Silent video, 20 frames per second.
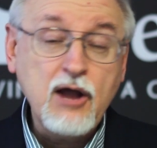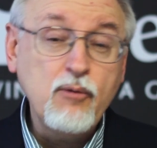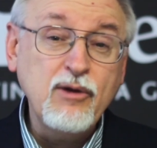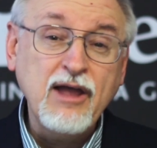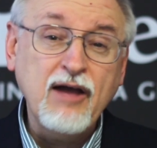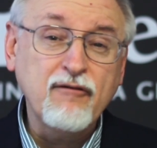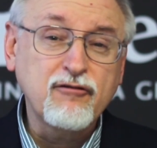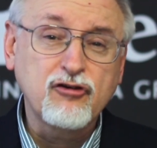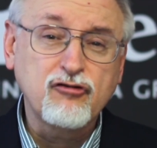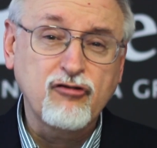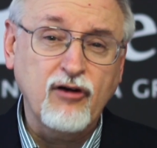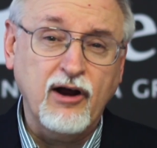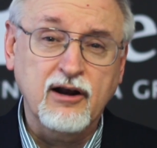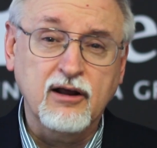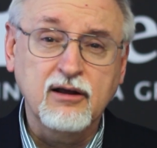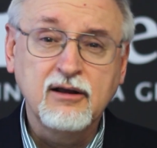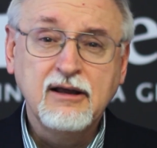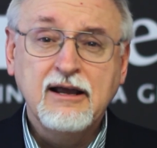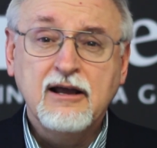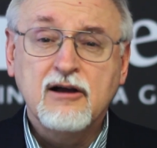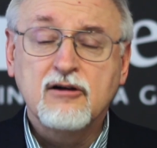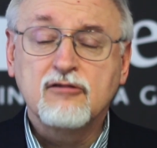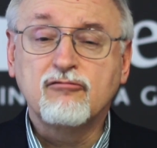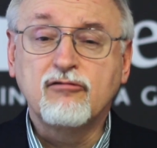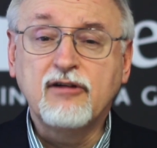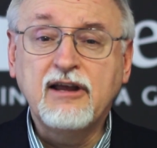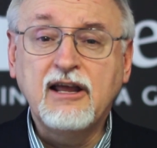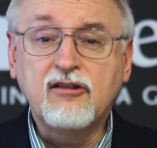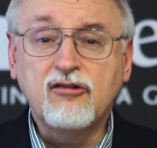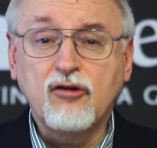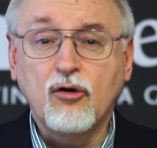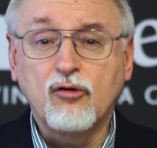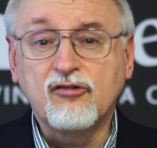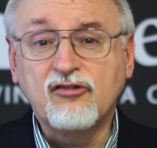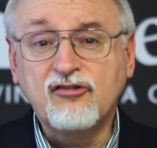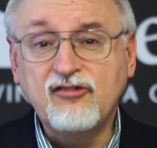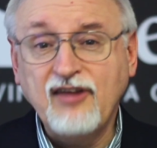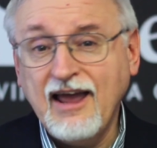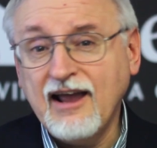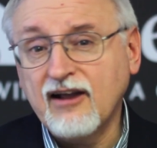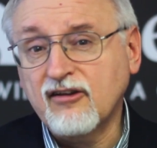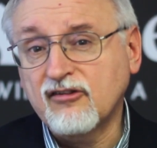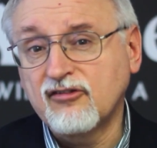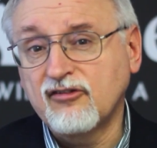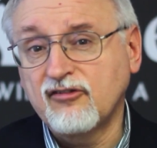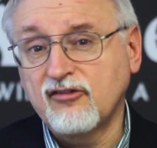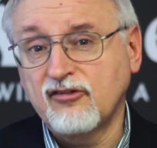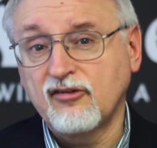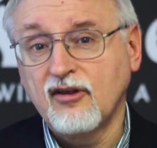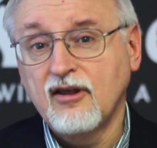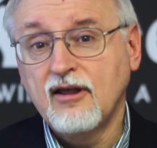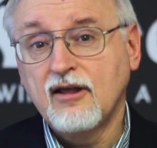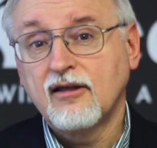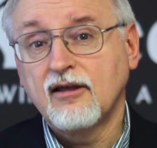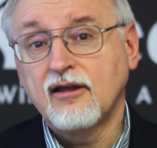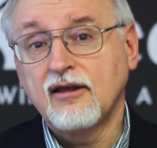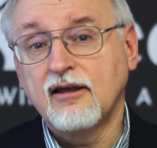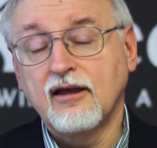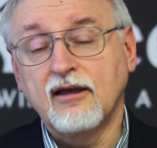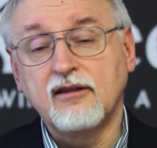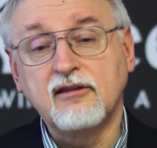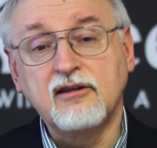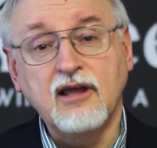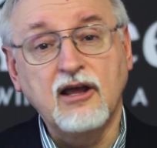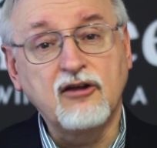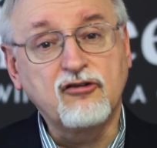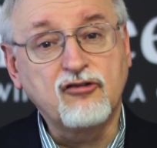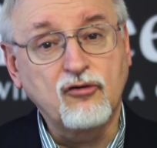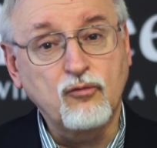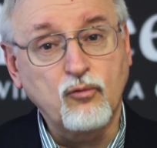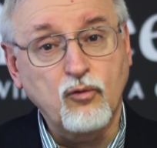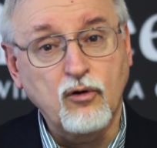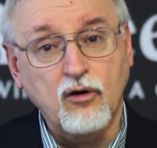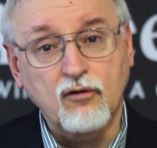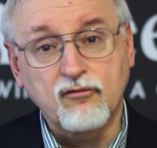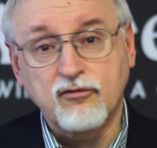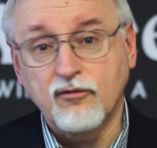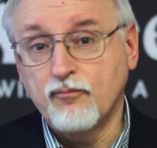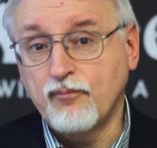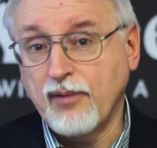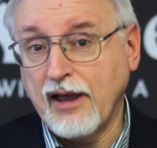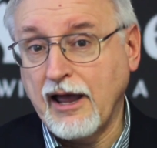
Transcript: And we have to try to read those texts in the ancient world from